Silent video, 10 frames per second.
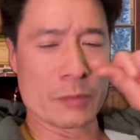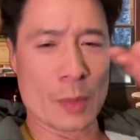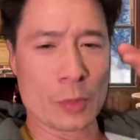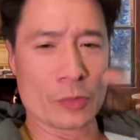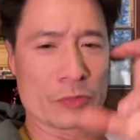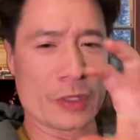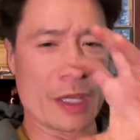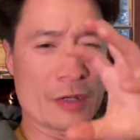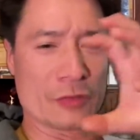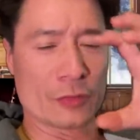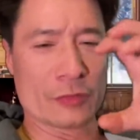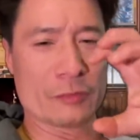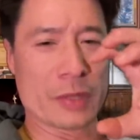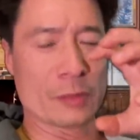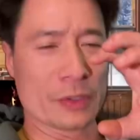bubbles and had a sort
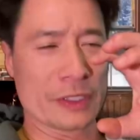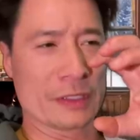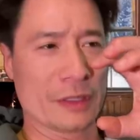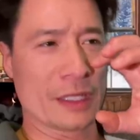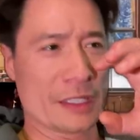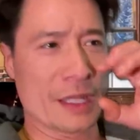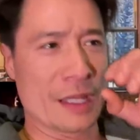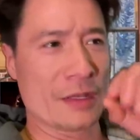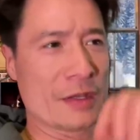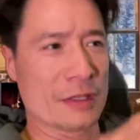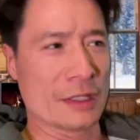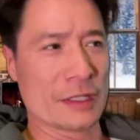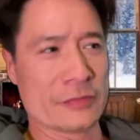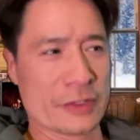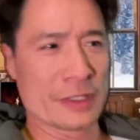of bubbly light end on the
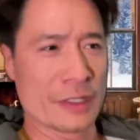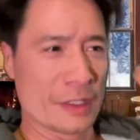end of it,